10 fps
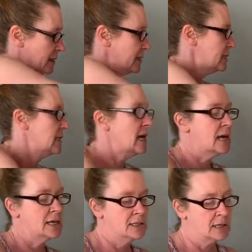
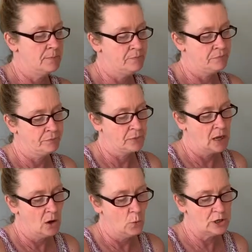says,
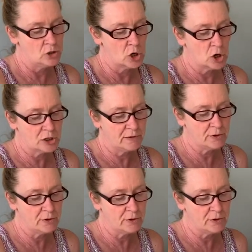when jars have